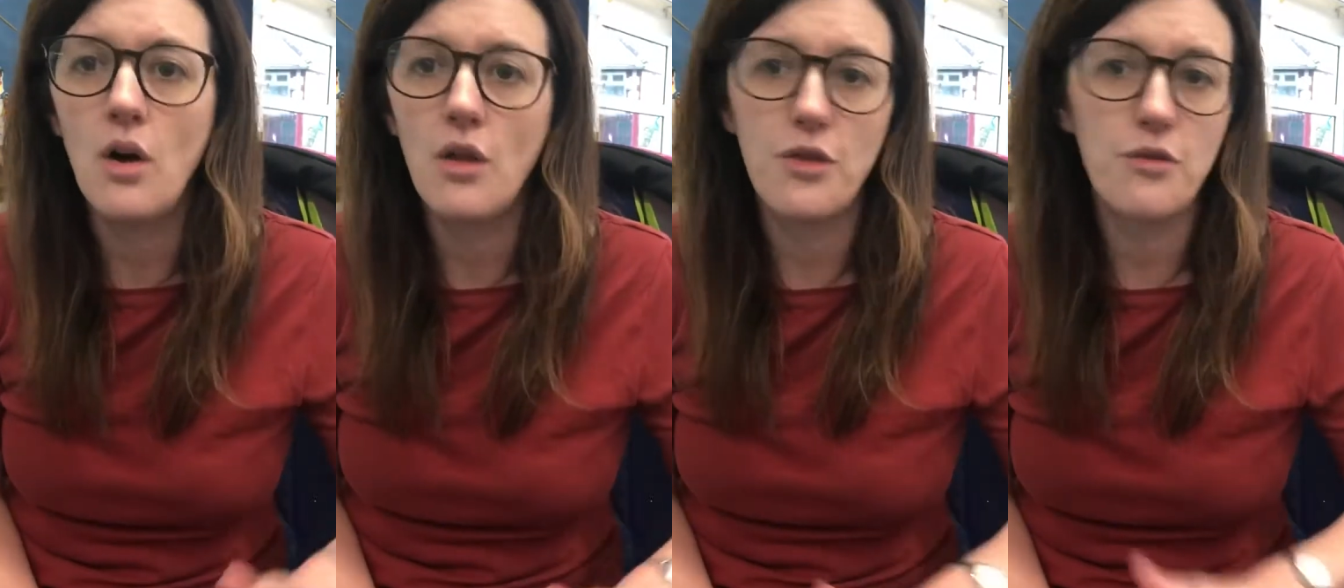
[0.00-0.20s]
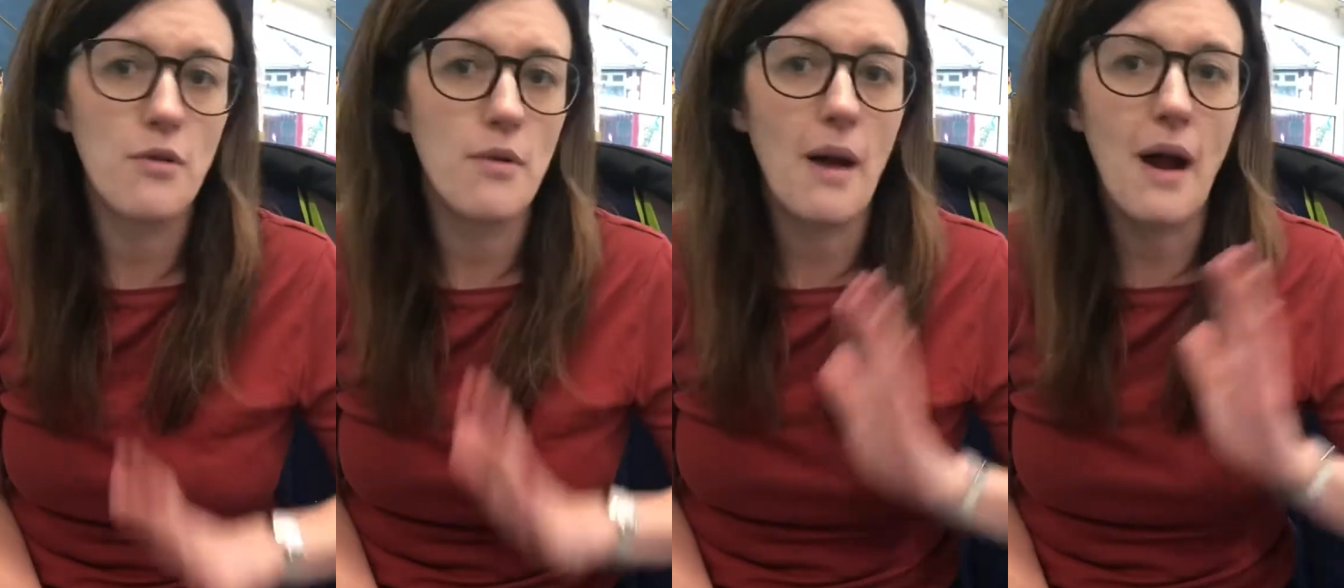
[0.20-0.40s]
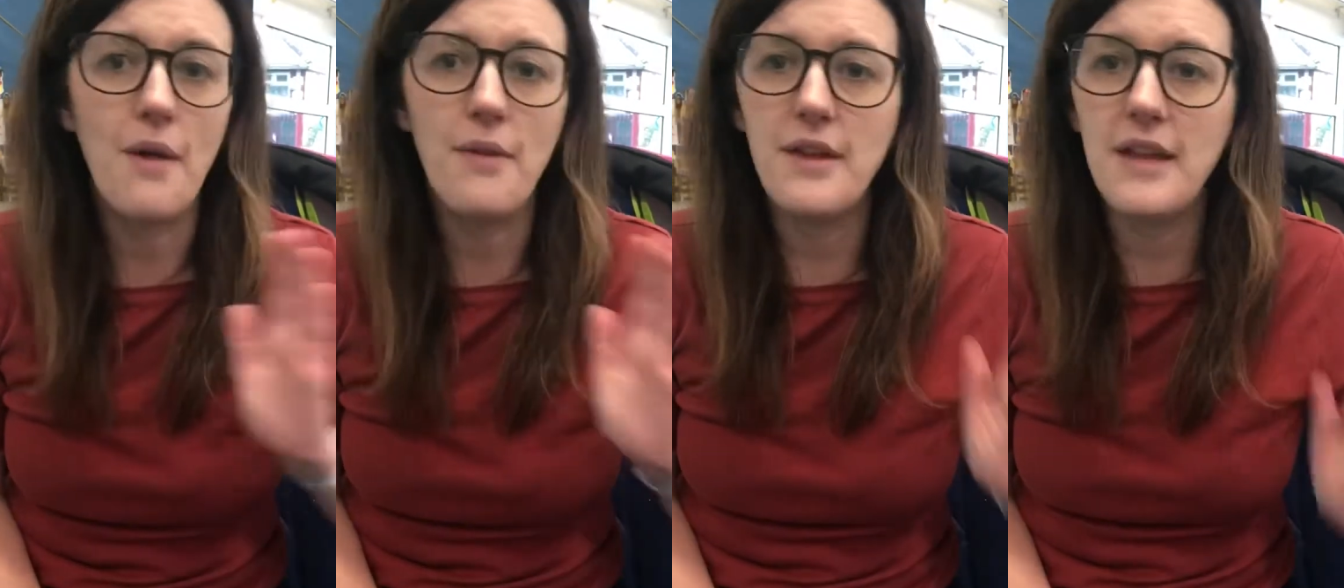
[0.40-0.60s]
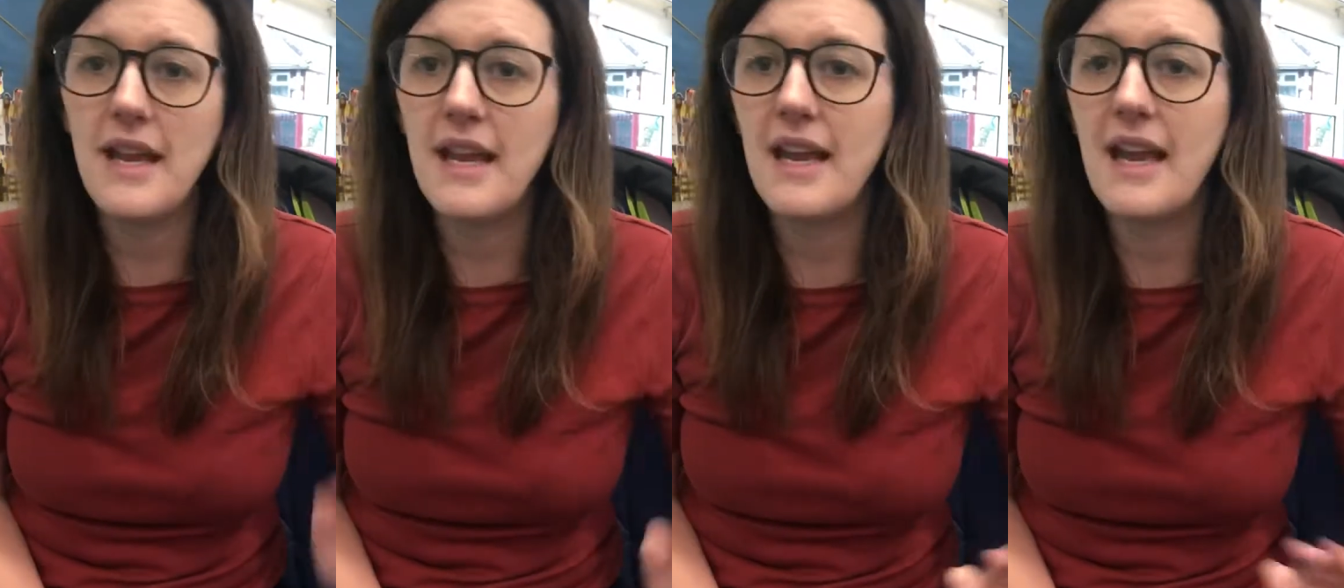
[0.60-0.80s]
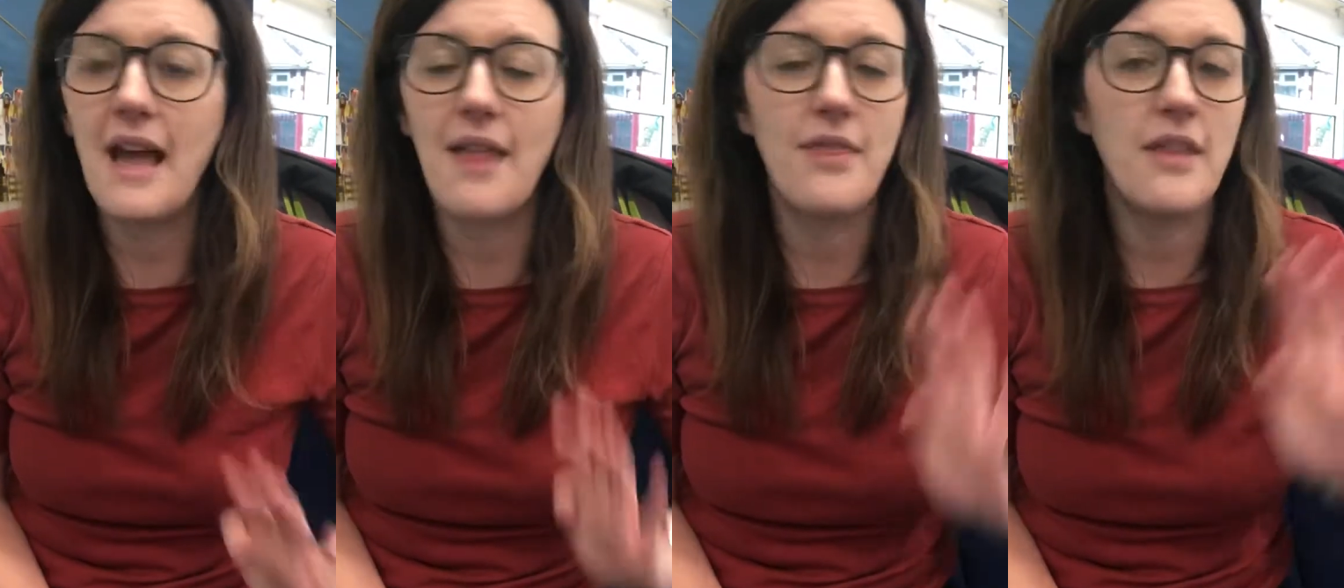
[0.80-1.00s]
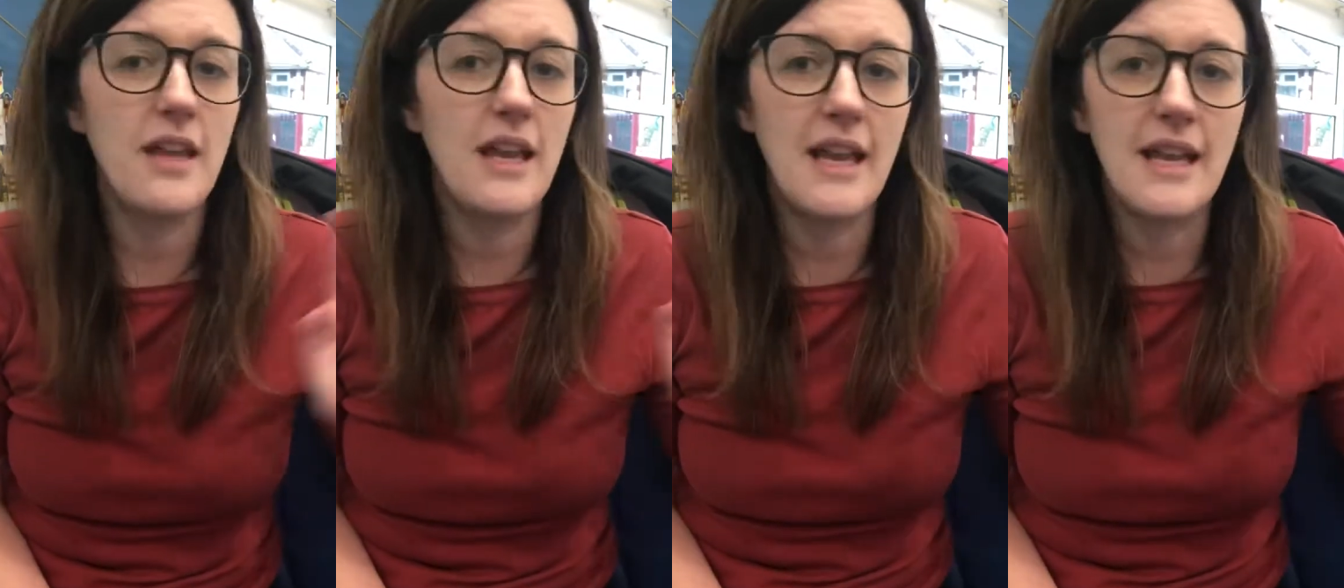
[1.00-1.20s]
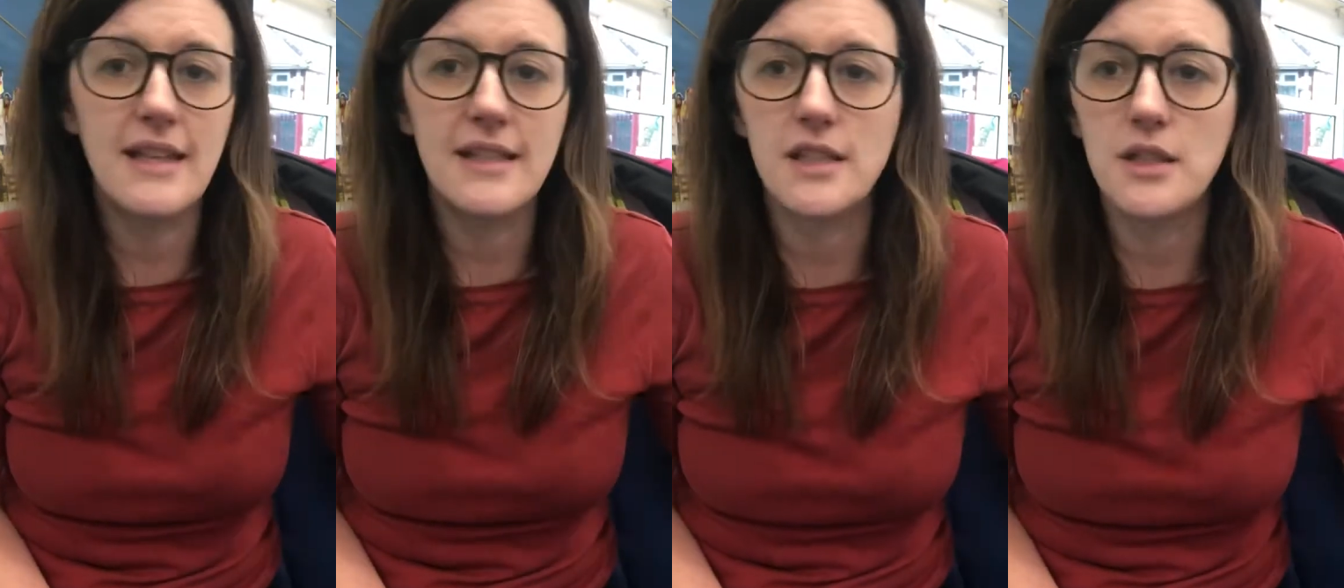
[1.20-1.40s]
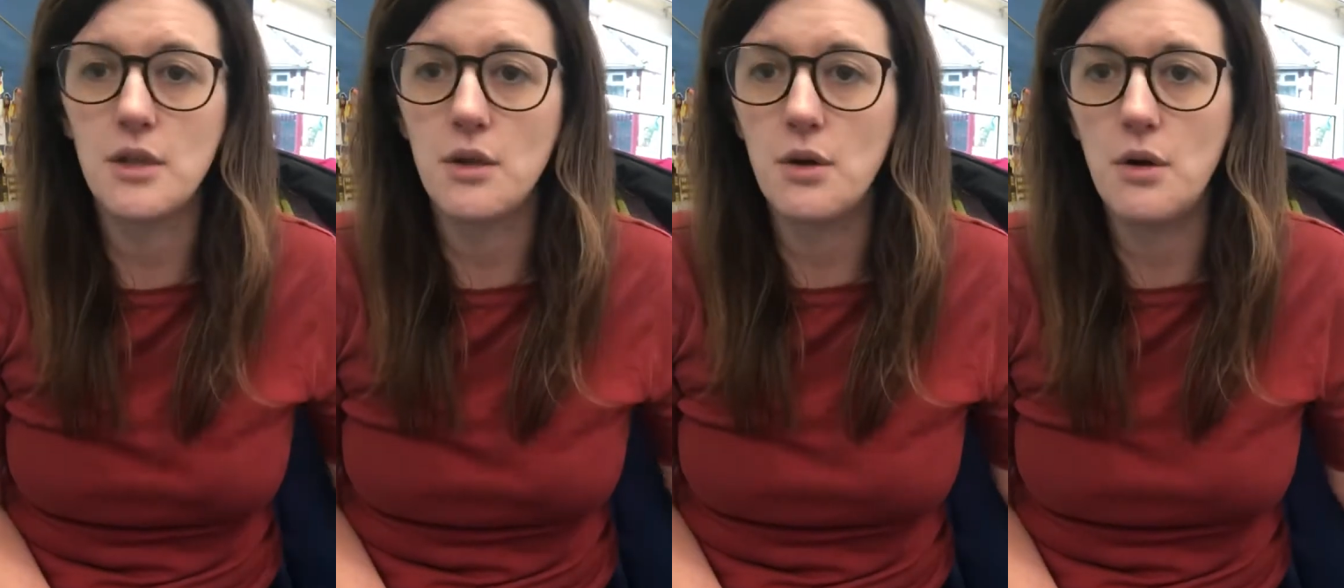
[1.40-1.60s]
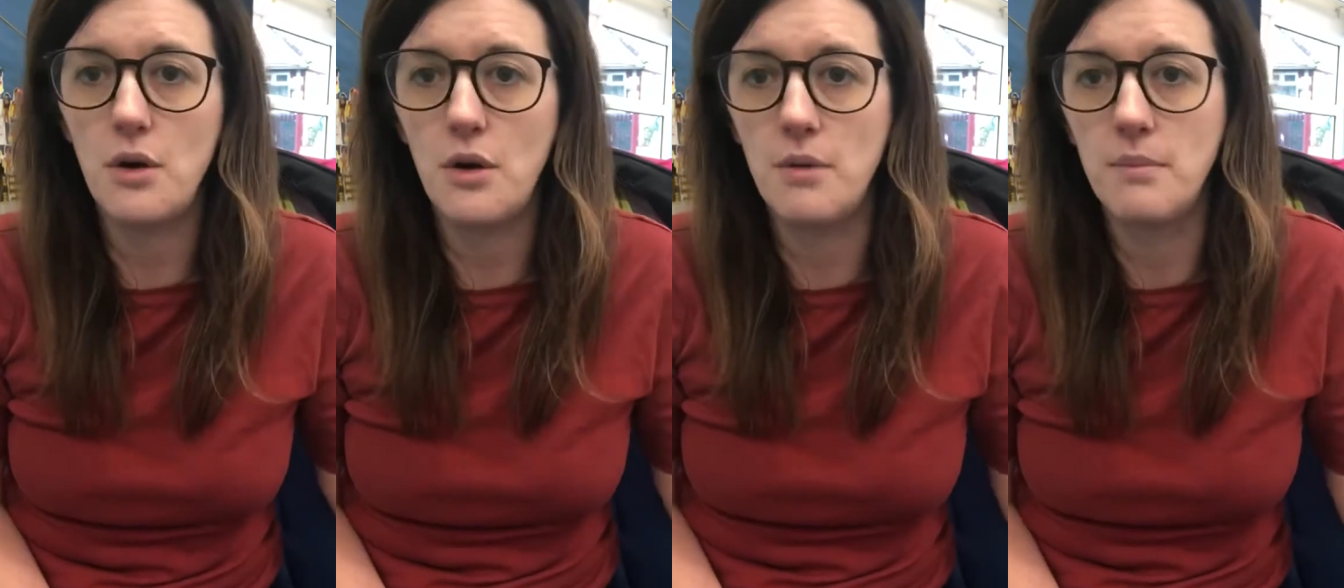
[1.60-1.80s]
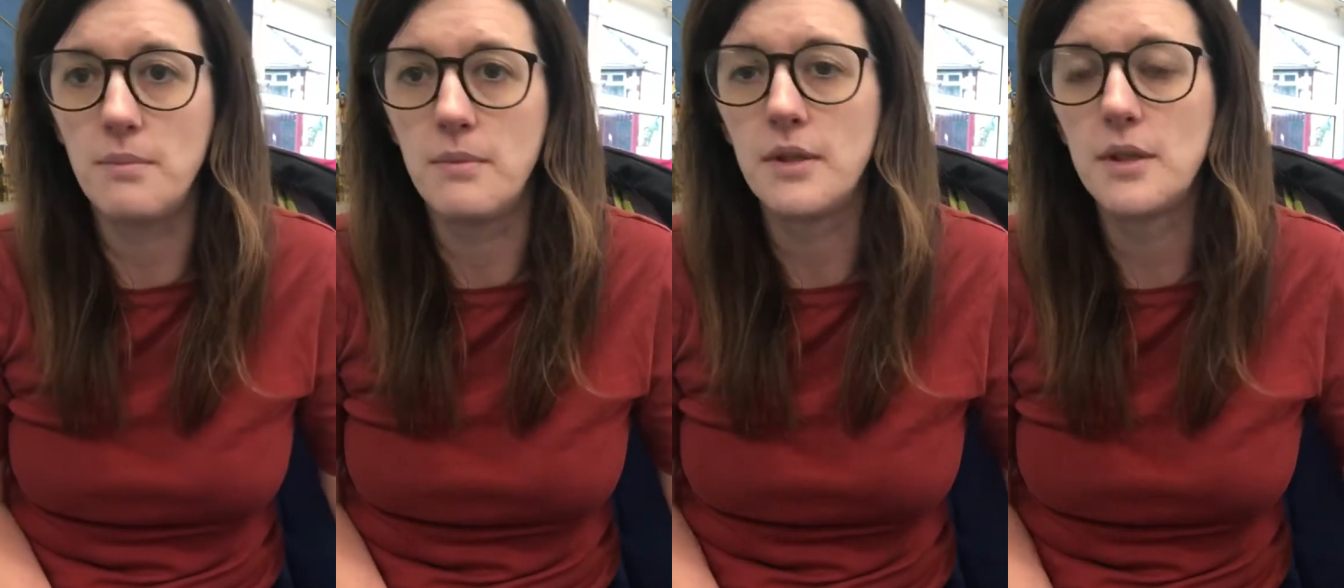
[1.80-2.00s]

throughout the year and the years to come.